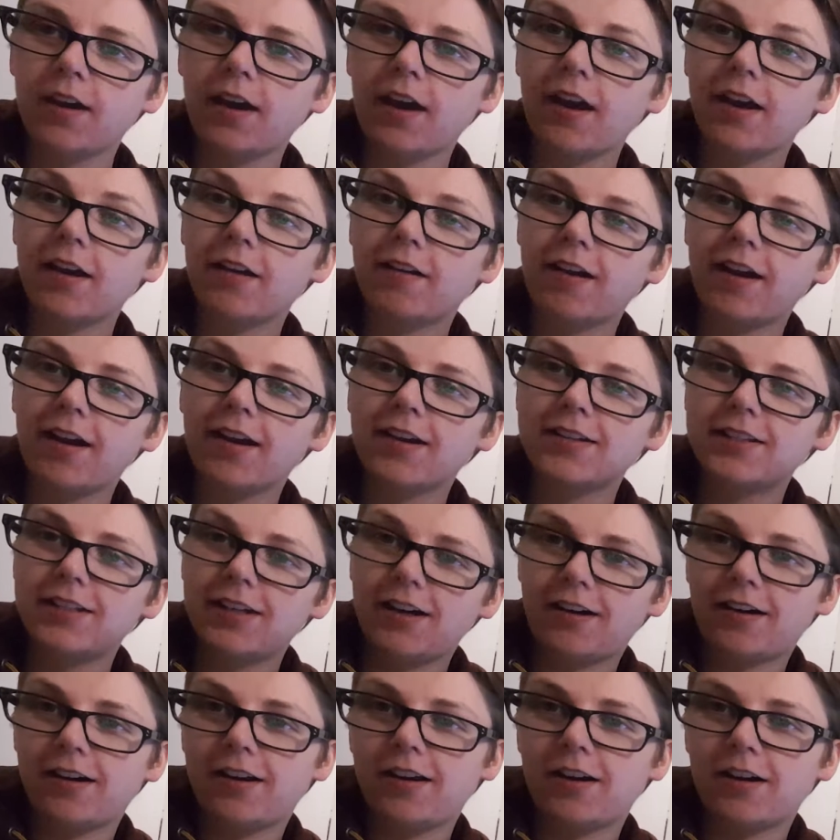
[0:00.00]
Hi Greg,
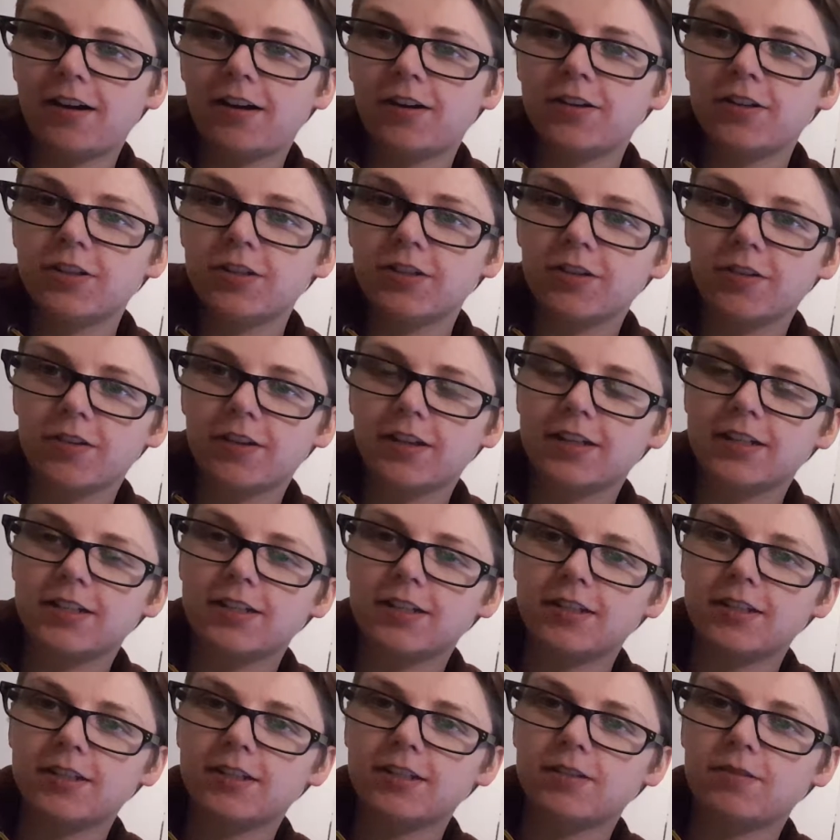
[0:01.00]
Tara here. So this
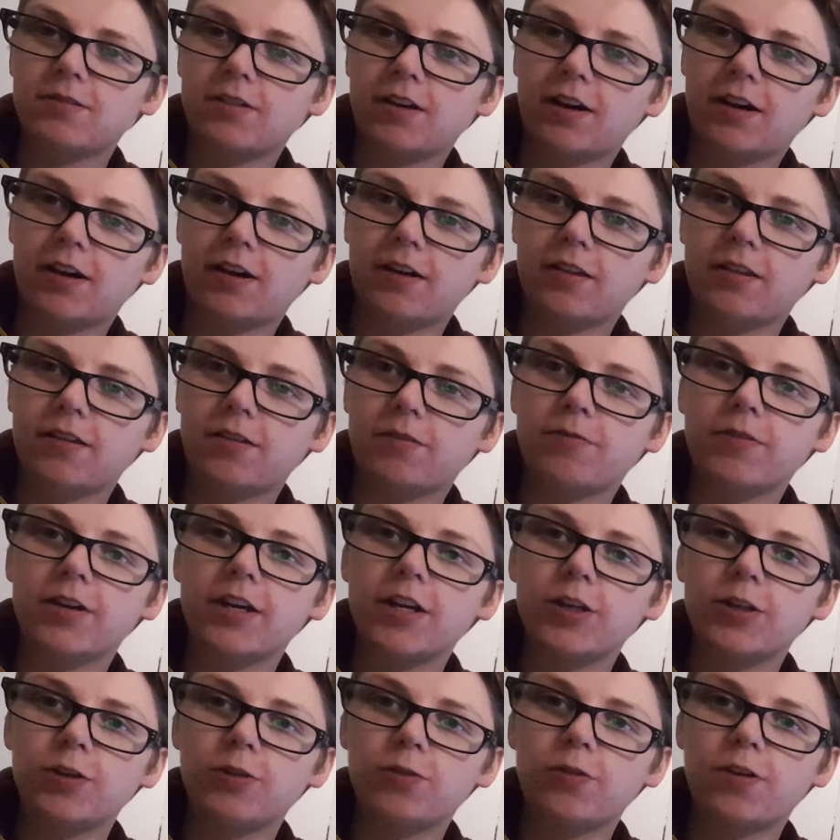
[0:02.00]
is the
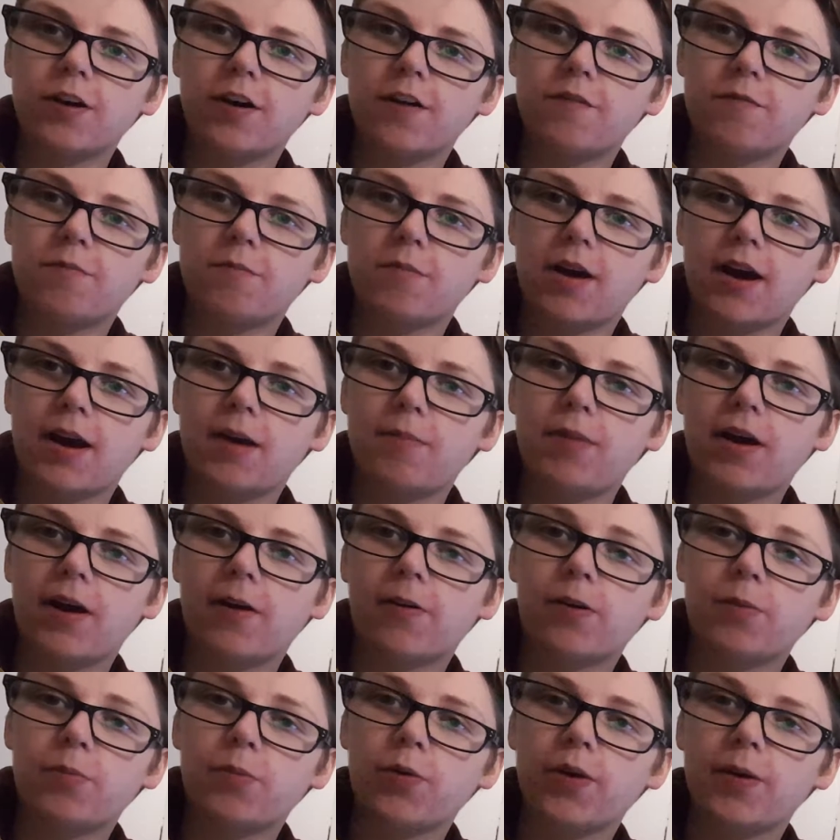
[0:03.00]
redo of my
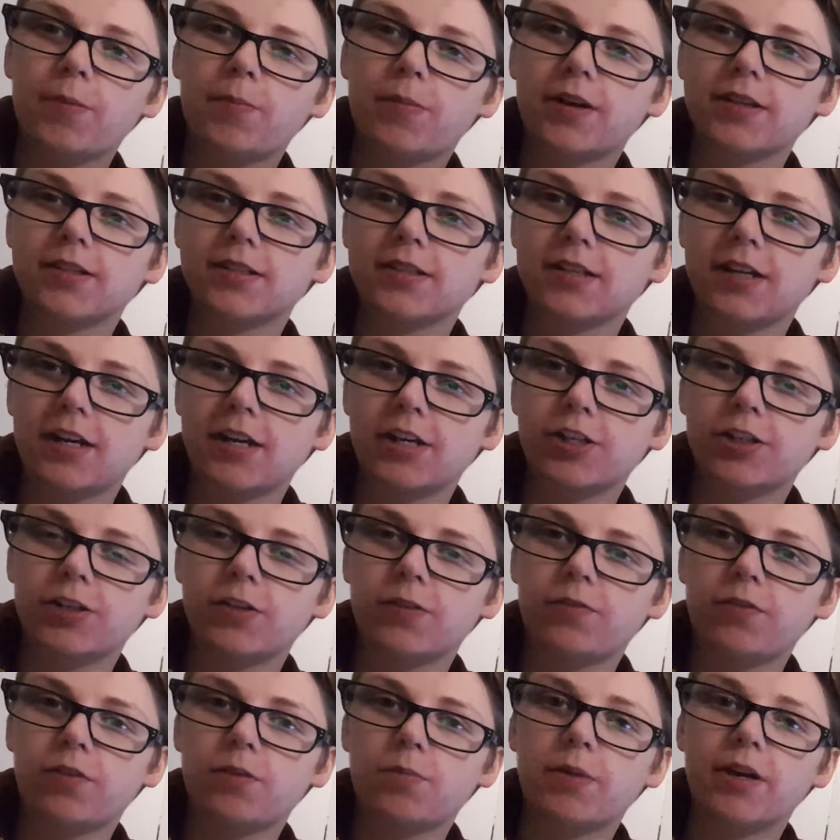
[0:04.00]
PowerPoint
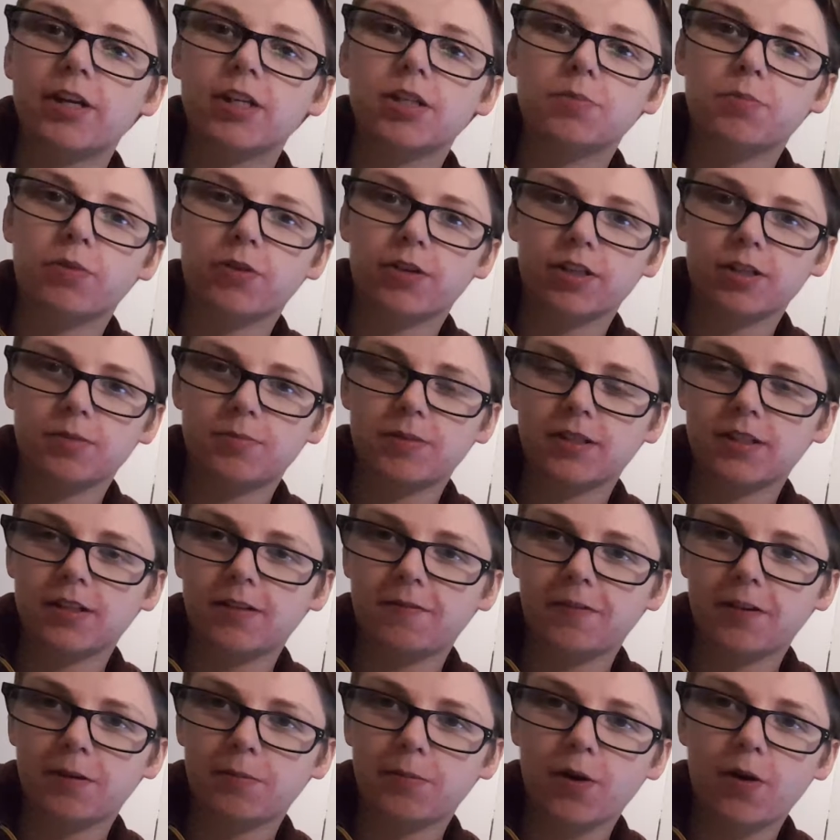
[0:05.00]
presentation for my
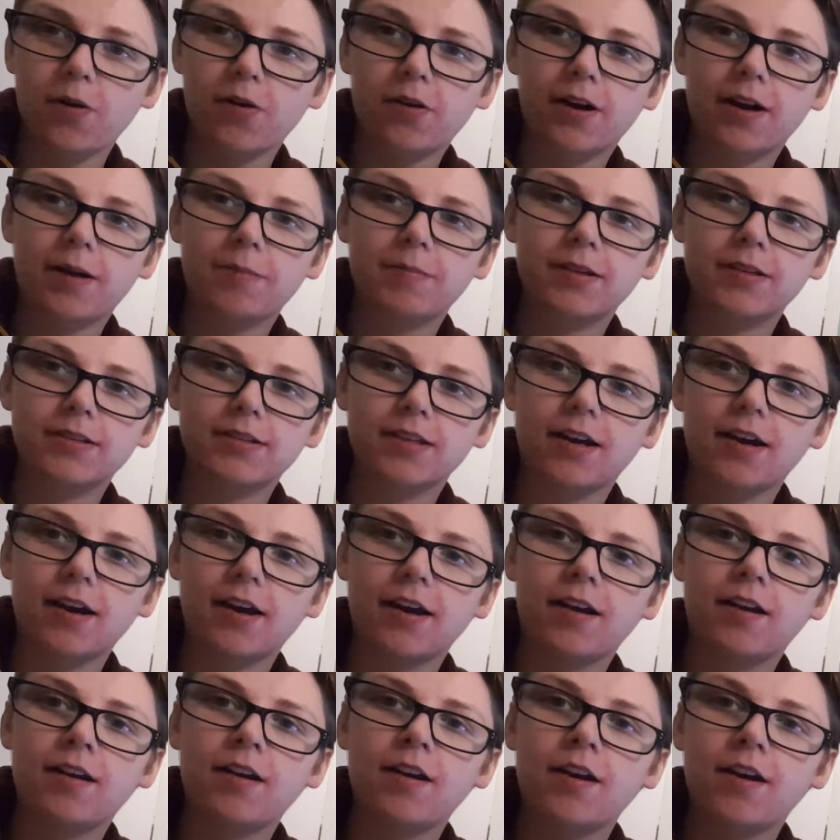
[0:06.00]
sport-specific program
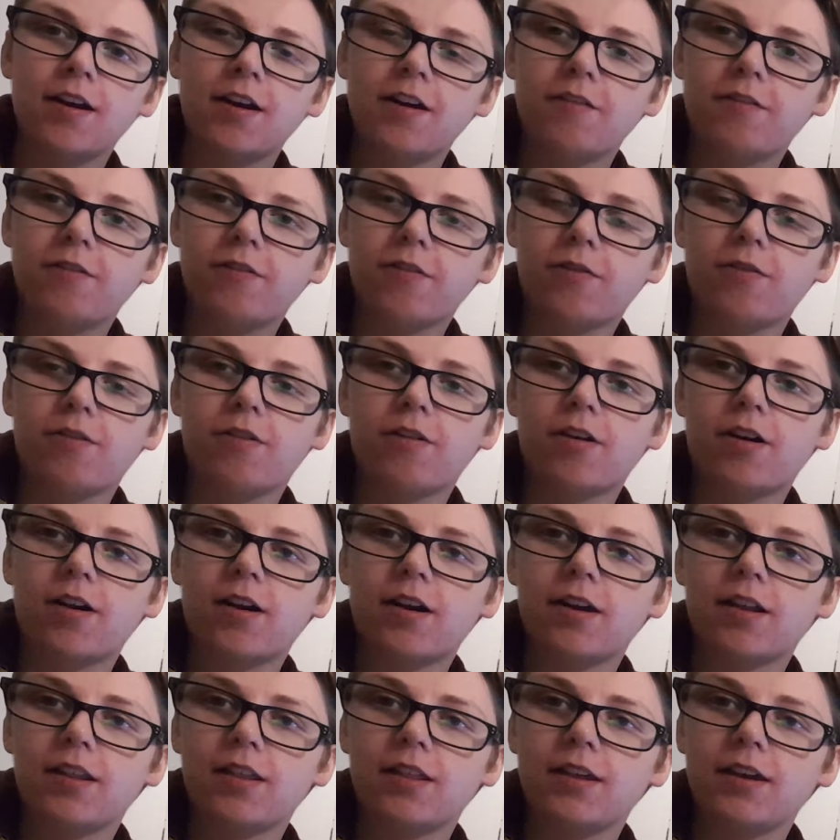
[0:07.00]
design
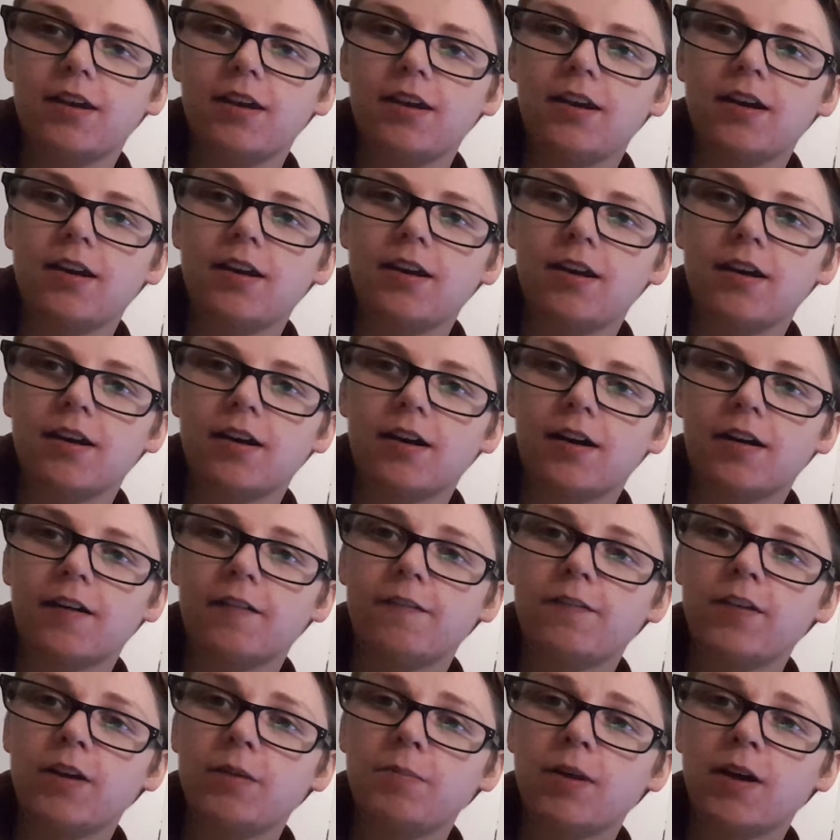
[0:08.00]
for the
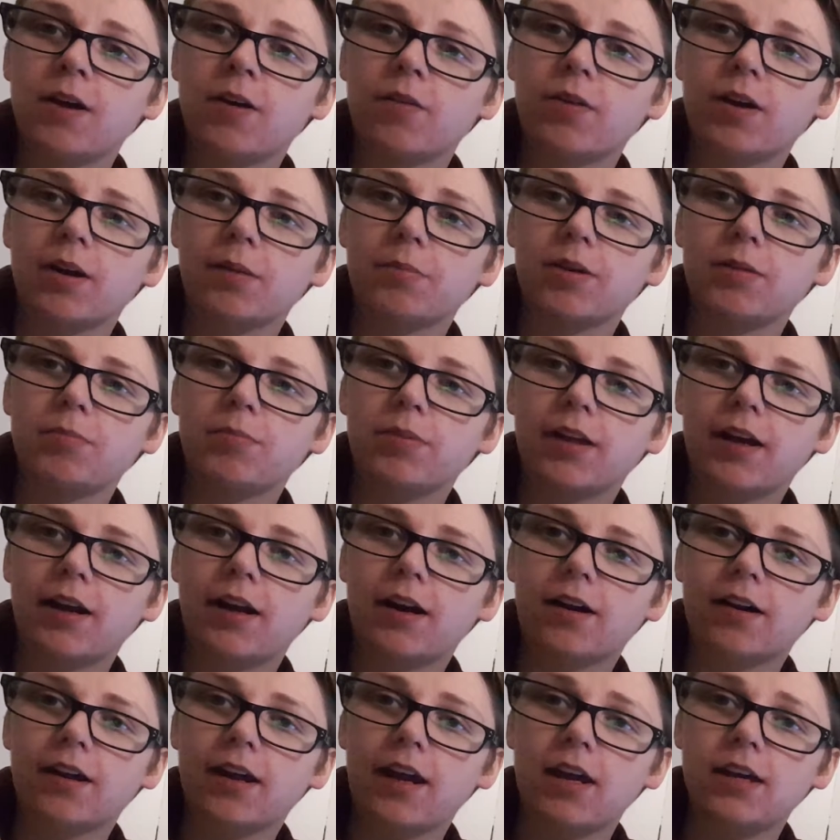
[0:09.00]
female rugby
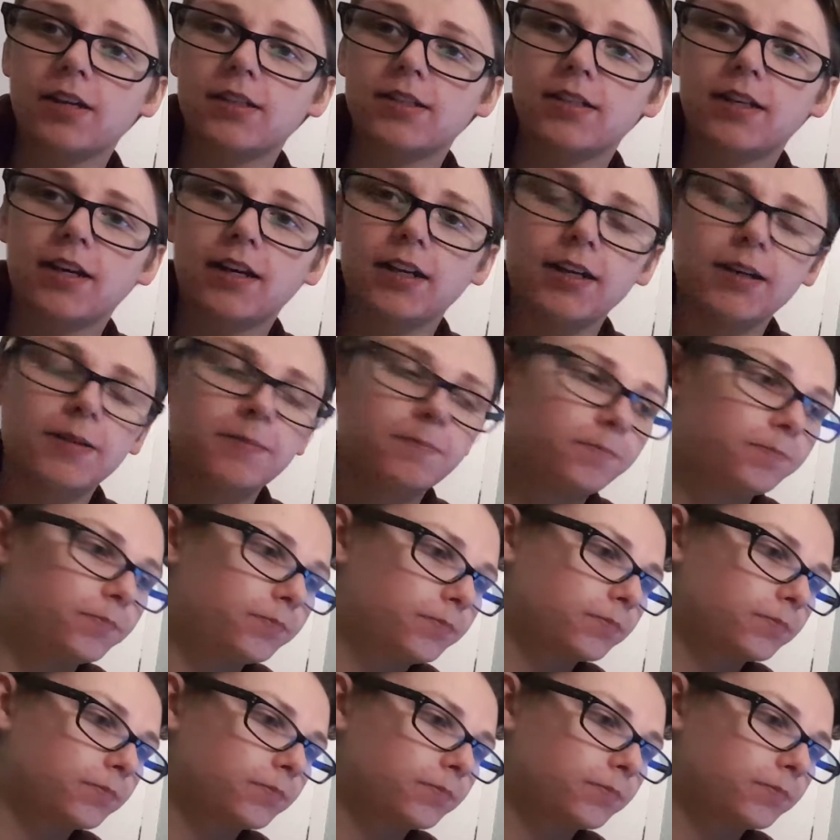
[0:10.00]
player case study.